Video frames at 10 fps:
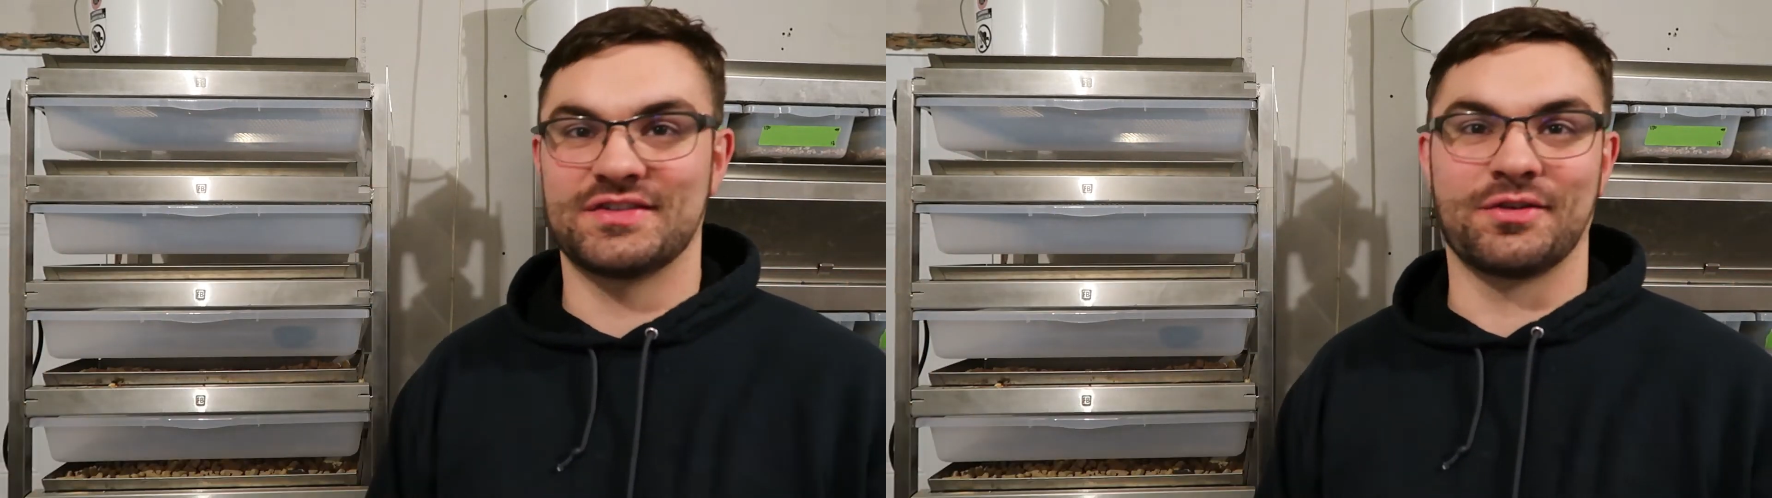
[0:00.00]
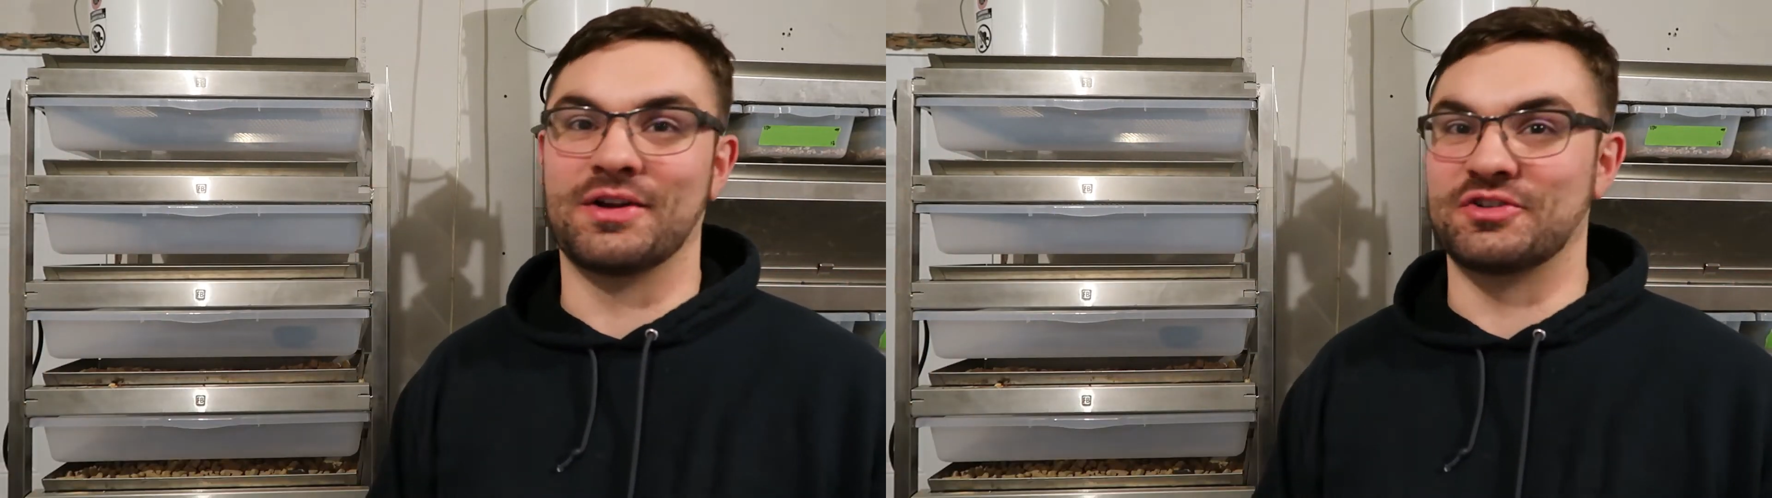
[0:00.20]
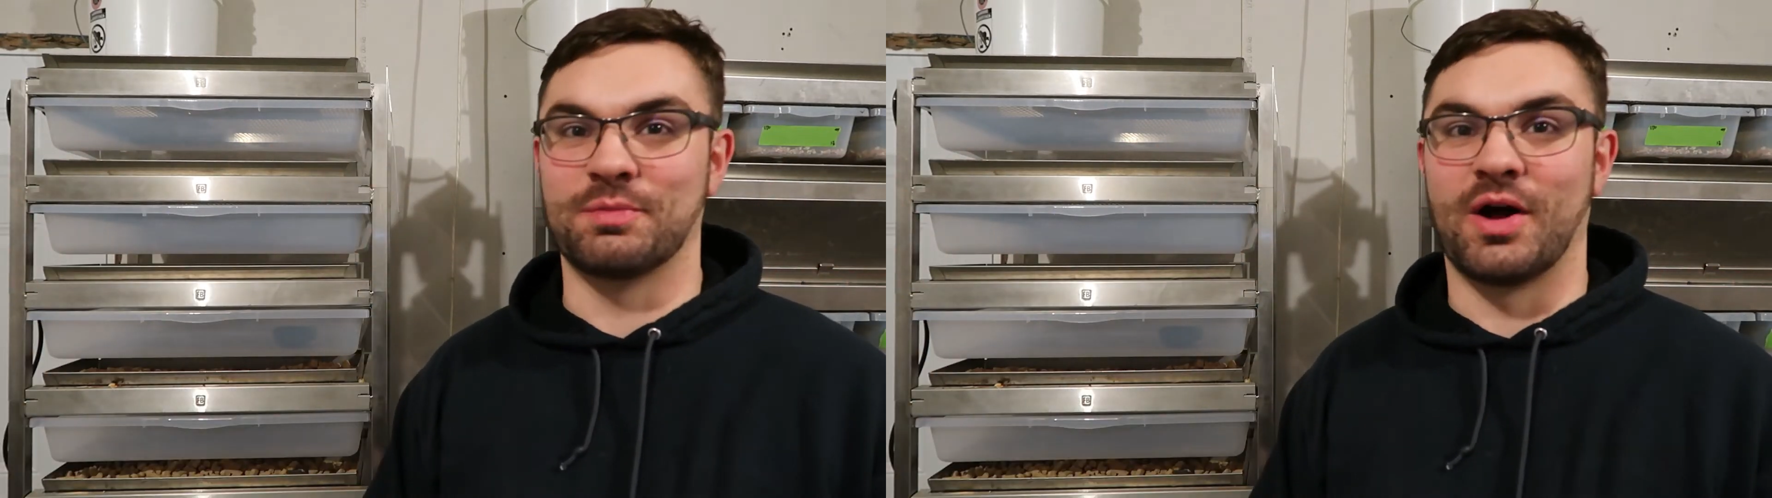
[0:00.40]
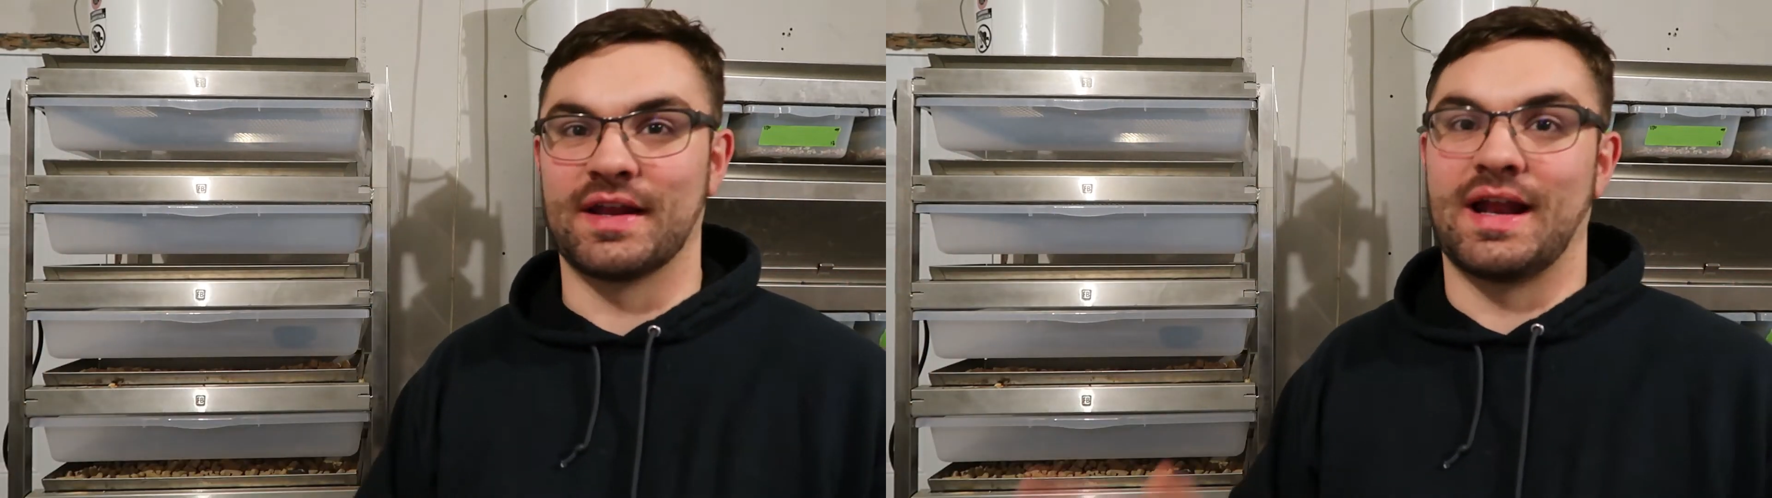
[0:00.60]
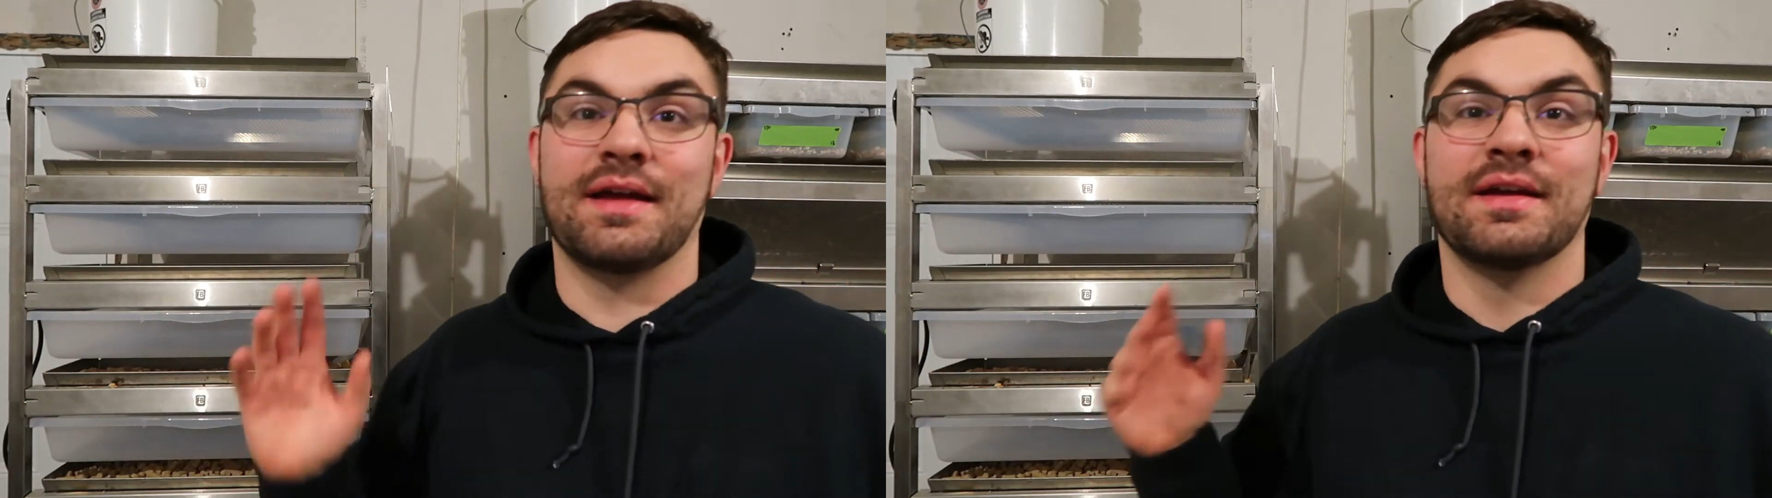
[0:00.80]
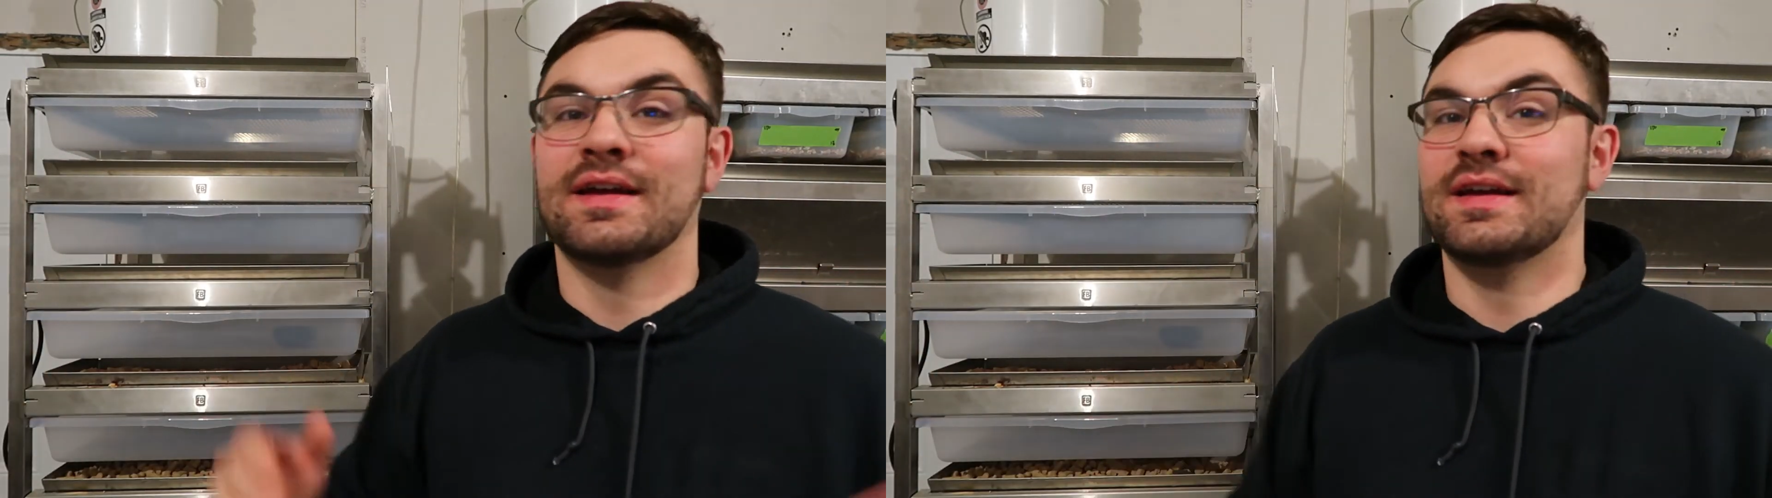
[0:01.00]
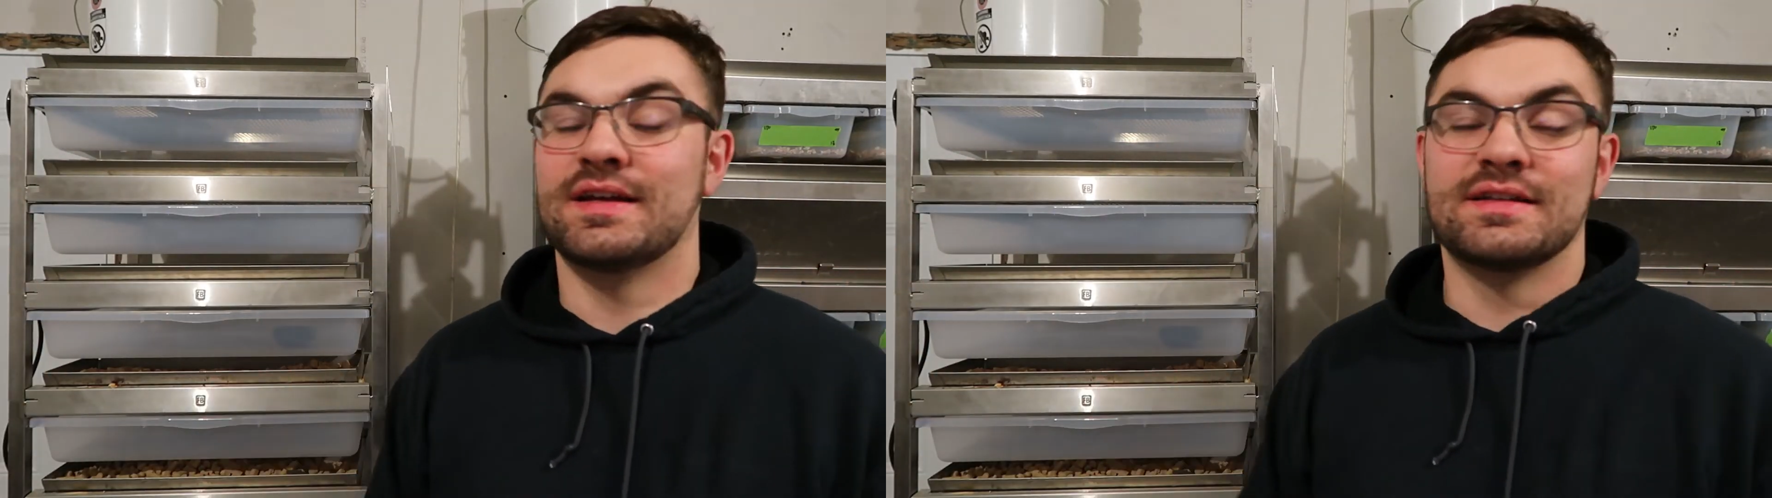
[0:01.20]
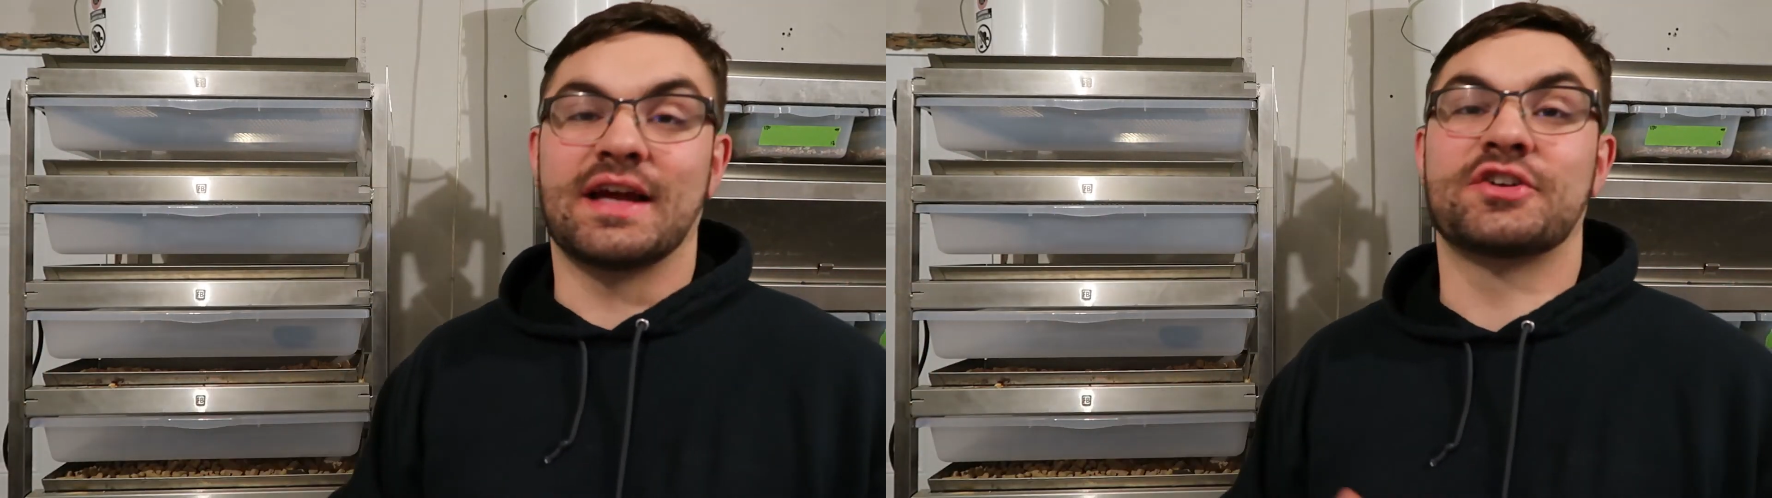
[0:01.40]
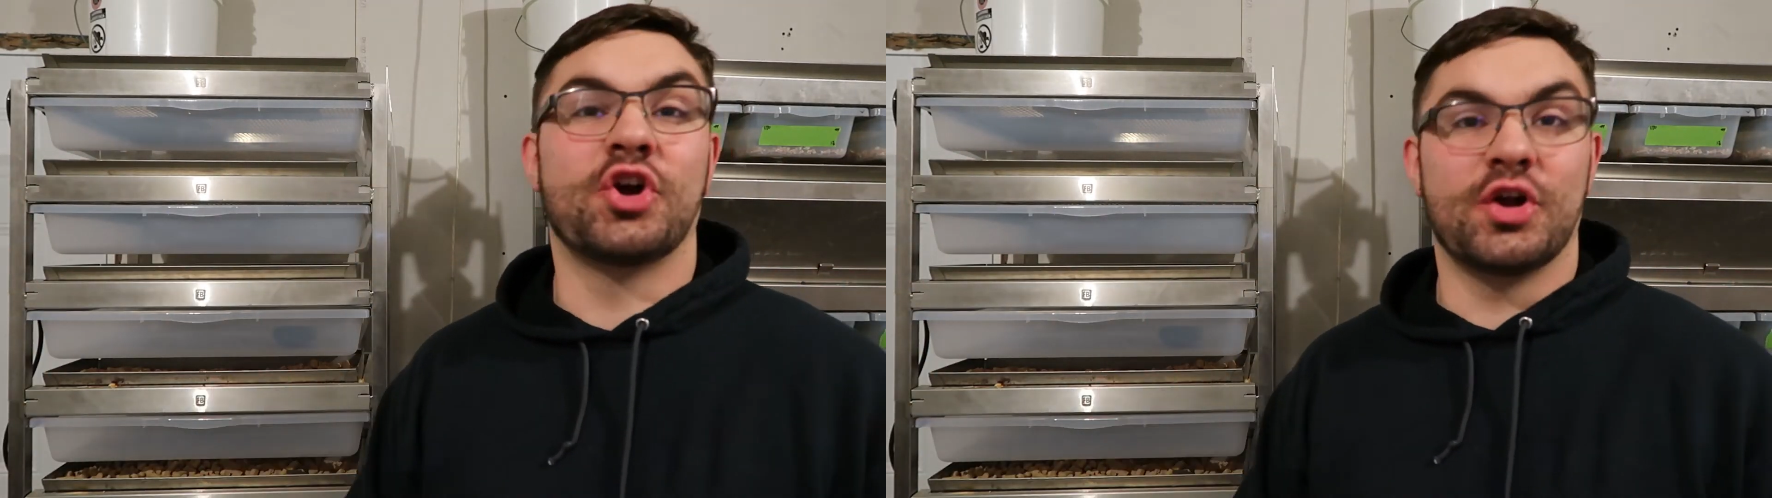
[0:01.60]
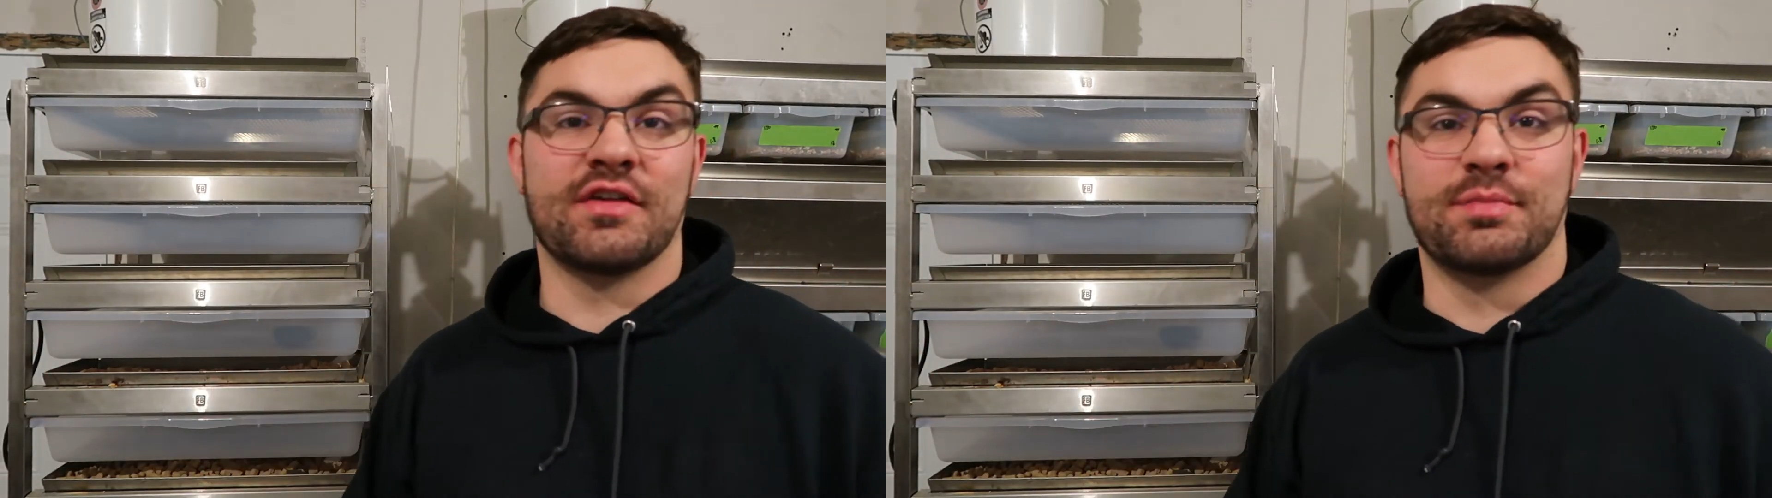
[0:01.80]
So I just bought it. That
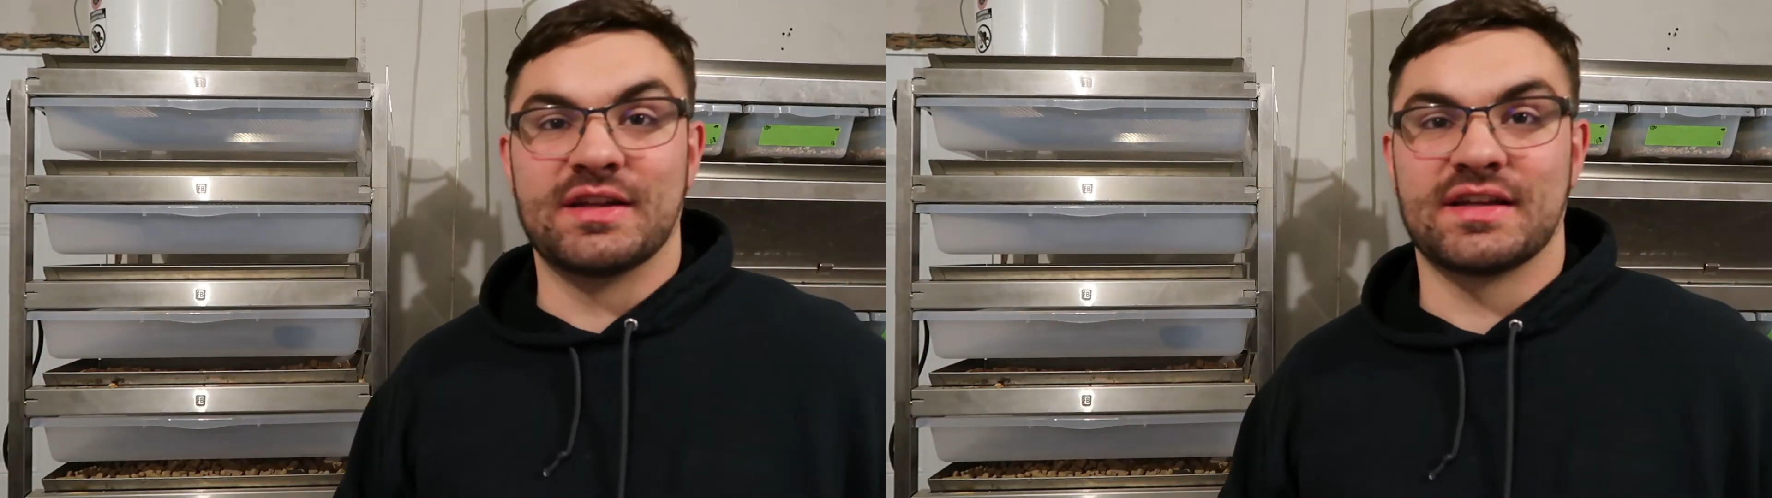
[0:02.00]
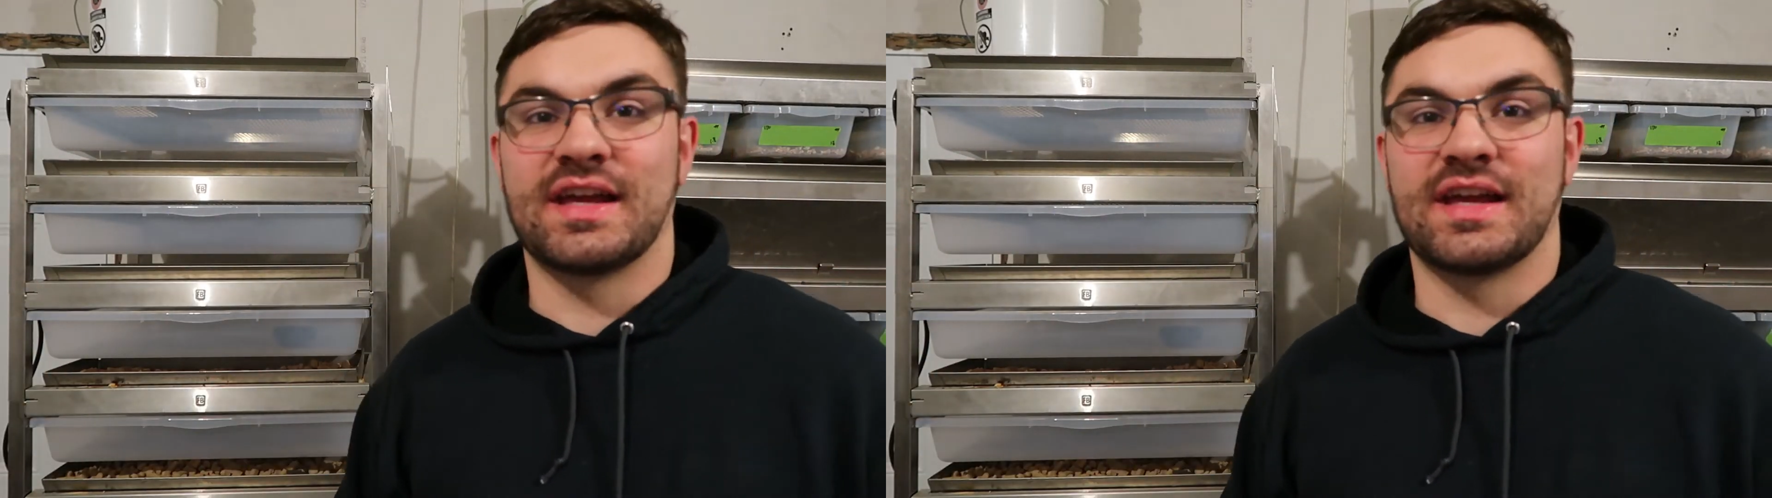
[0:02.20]
could have been the